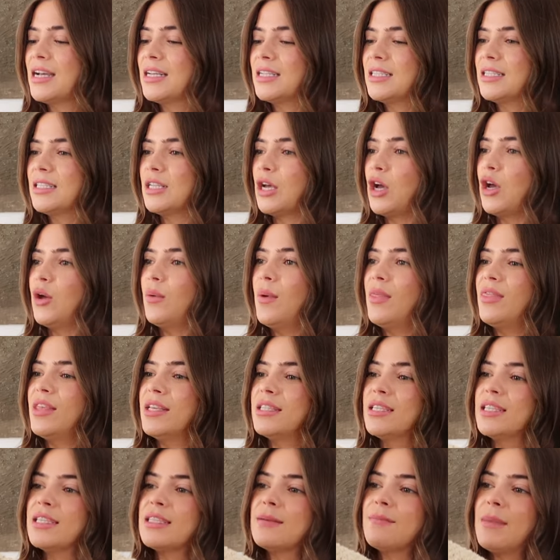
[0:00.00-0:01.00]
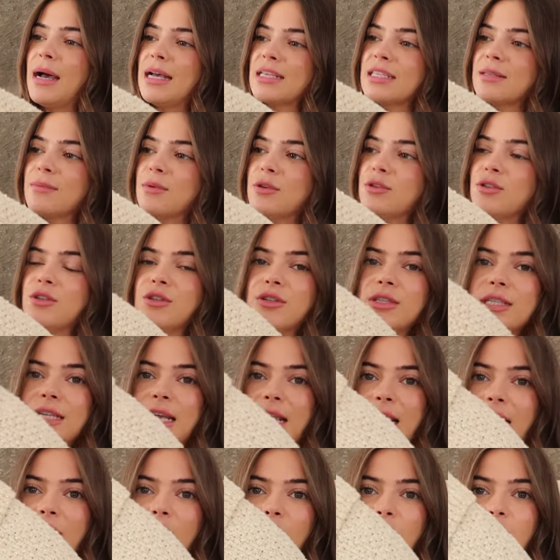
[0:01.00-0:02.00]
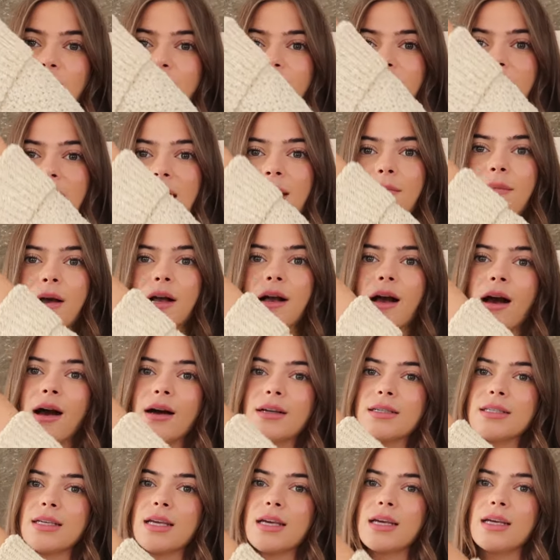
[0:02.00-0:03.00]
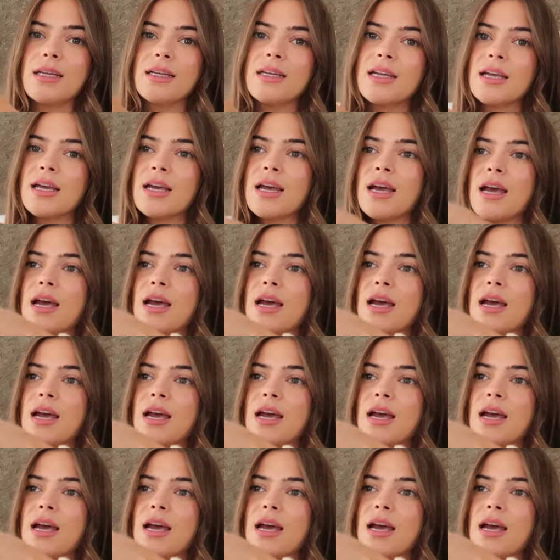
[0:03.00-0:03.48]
So this is the Massimo Dutti cream cardigan.